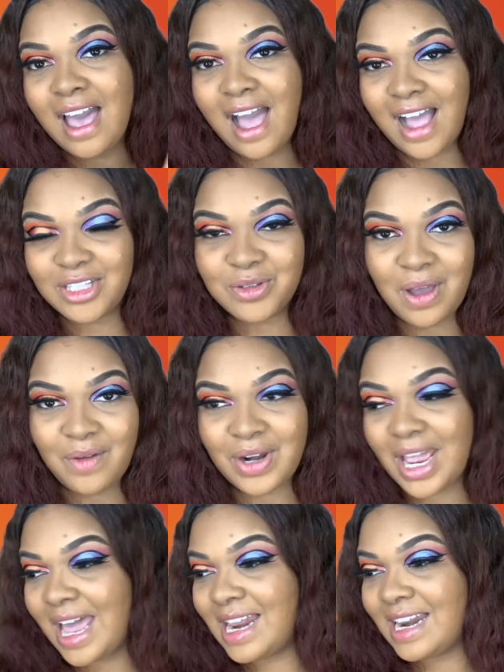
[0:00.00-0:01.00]
I do have it
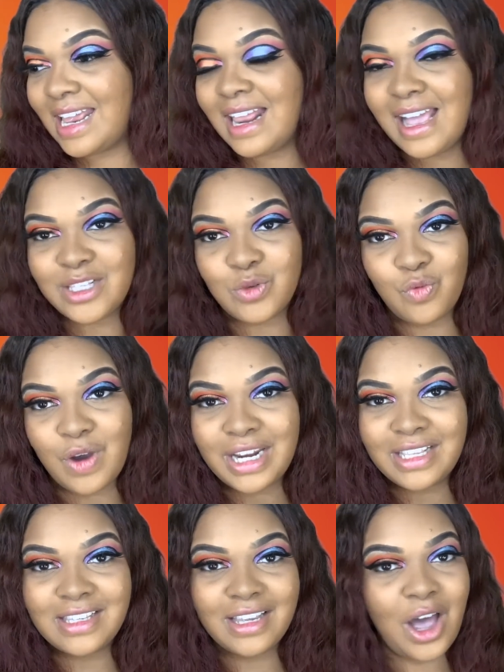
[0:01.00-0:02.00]
edited. It's
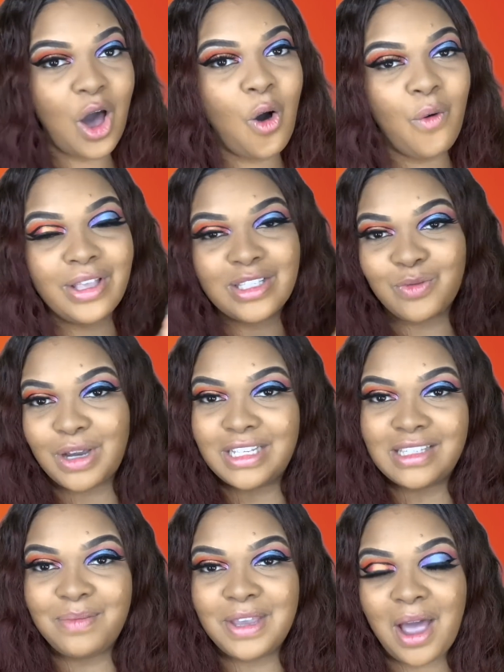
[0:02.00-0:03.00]
ready to go. It's ready
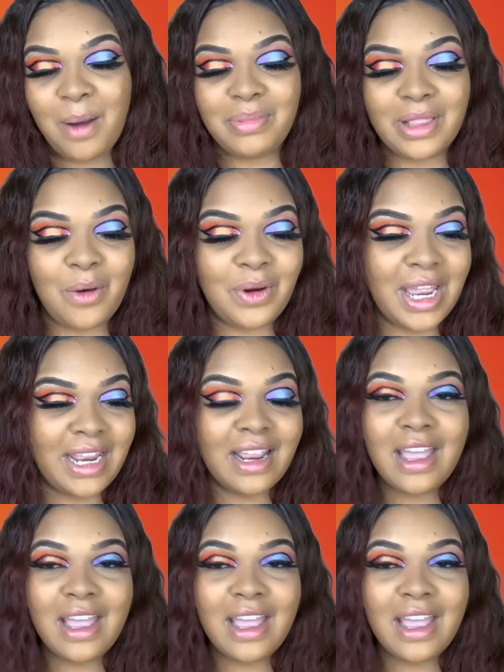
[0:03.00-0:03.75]
to be uploaded.